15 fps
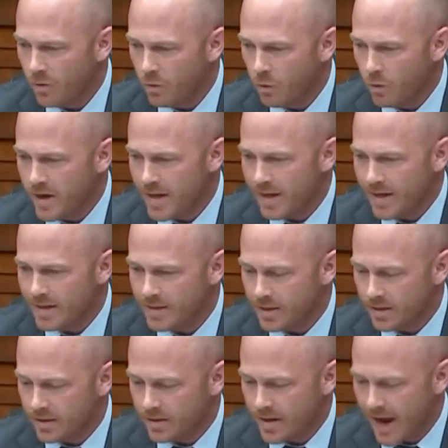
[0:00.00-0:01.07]
we need
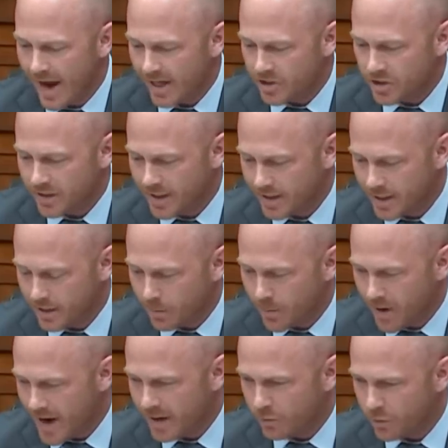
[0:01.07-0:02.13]
to actually get to the
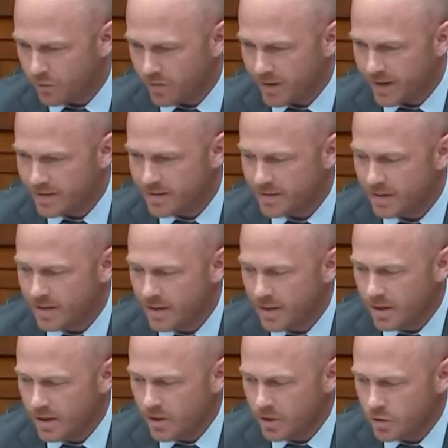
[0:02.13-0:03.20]
bottom of this
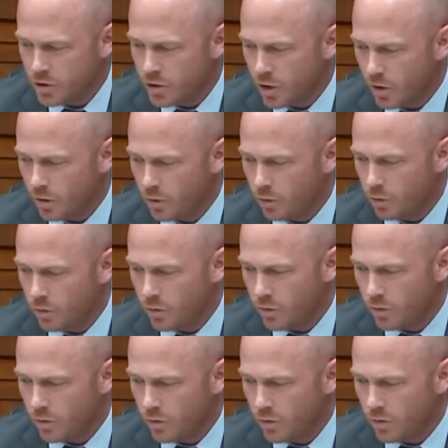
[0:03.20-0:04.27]
so
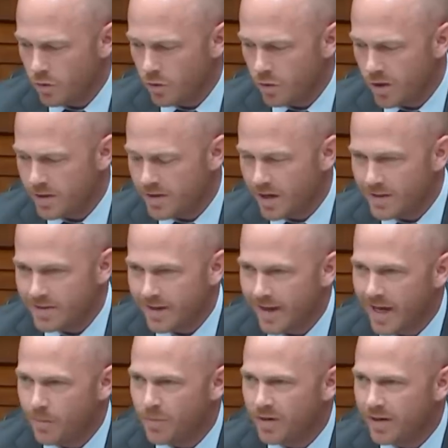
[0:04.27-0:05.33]
it doesn't
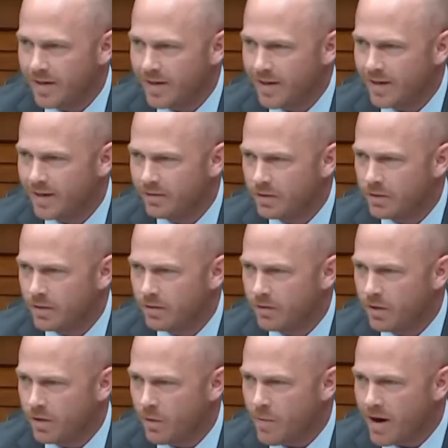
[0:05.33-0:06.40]
happen again. The,
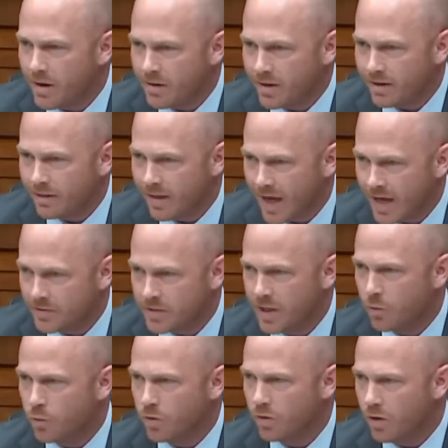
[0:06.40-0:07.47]
the American lives
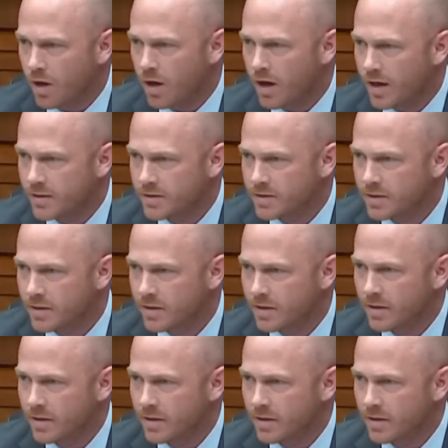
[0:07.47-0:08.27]
that were lost